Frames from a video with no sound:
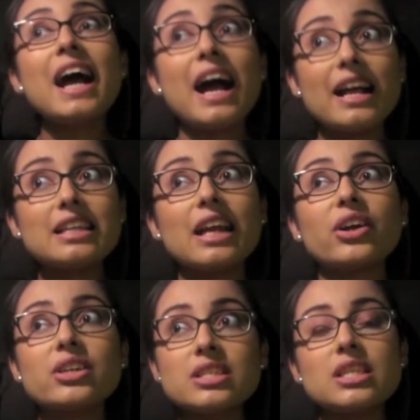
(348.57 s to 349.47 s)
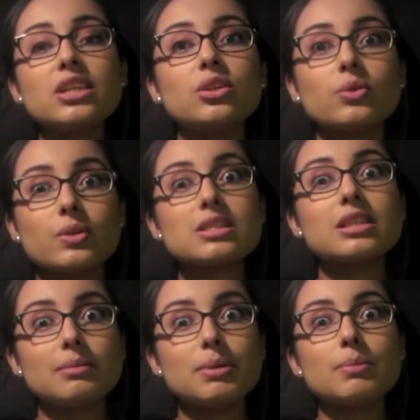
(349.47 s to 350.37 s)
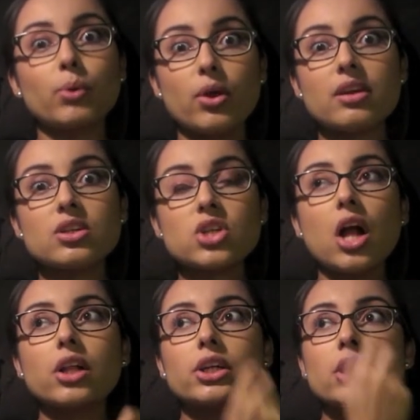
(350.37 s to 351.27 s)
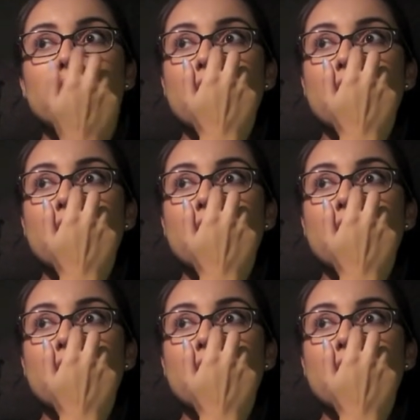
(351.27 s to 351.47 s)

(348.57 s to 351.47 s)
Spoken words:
I guarantee you it's going to be more than a dollar.